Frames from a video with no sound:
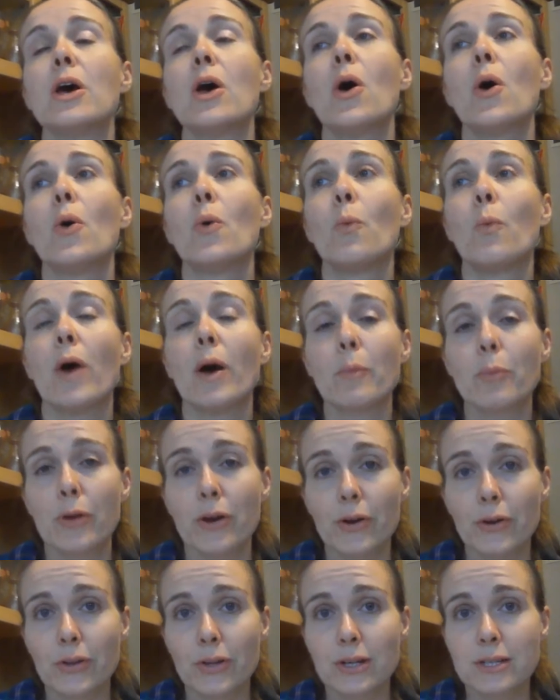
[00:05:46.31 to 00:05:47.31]
what prayer
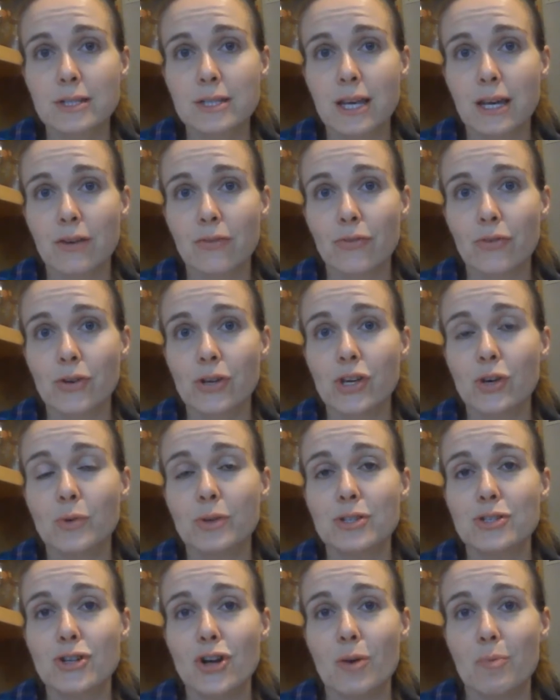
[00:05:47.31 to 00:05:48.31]
looks like for you and
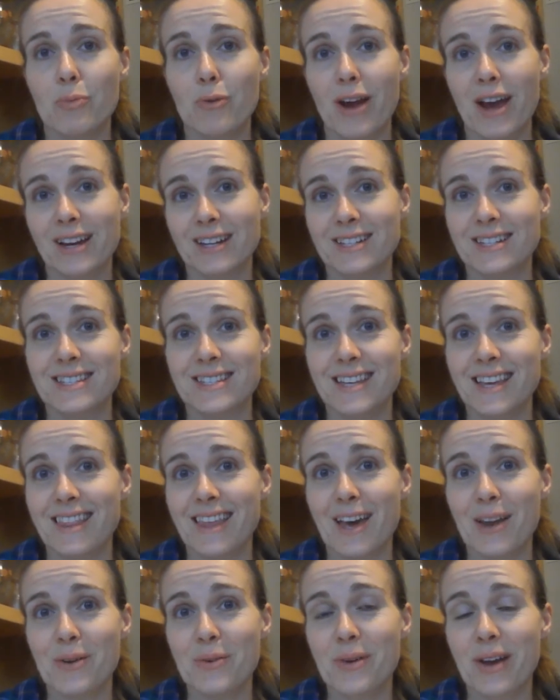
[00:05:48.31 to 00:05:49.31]
start practicing that,
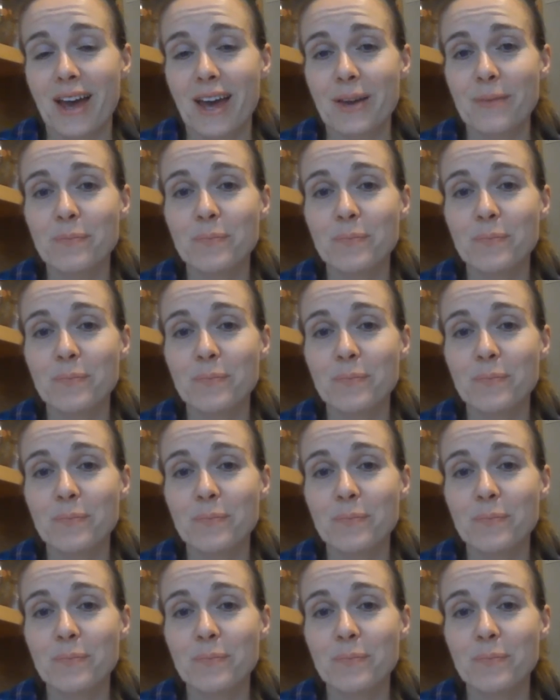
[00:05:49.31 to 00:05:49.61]
okay?